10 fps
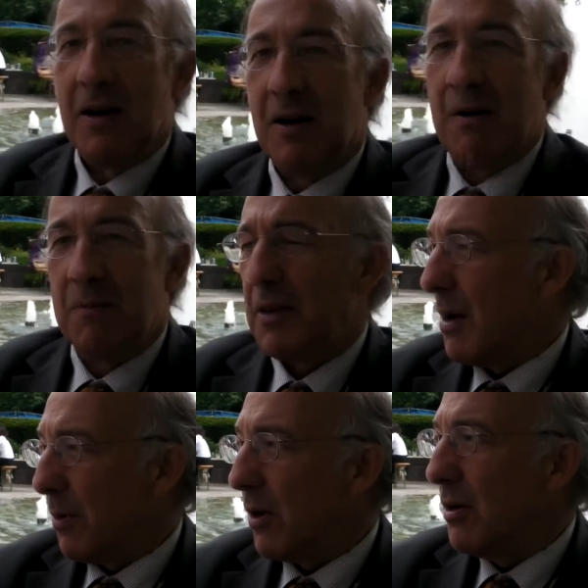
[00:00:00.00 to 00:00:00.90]
um, then
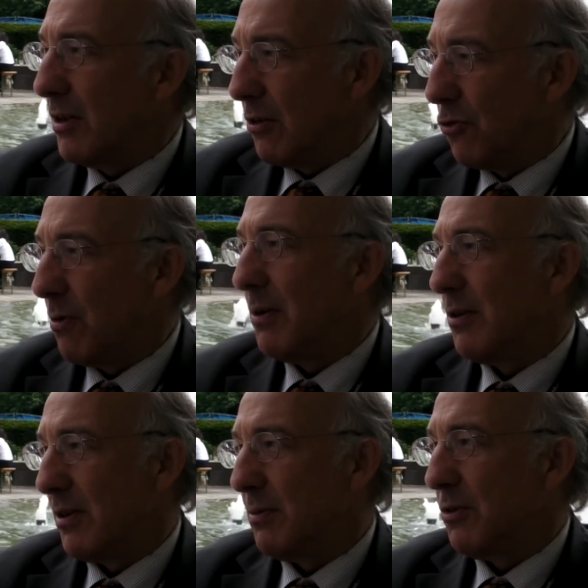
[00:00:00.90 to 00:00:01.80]
that will only
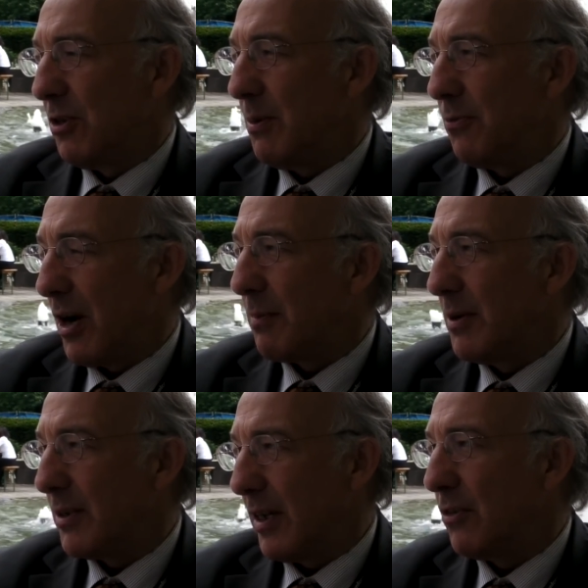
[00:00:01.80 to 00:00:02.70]
contribute to the regime
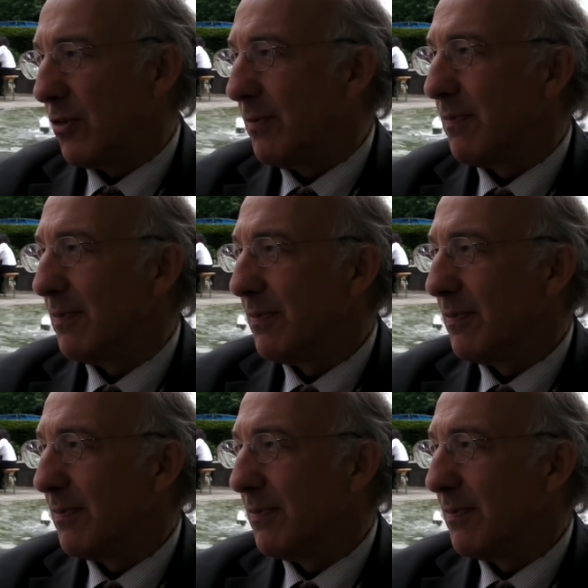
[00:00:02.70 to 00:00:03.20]
fragmentation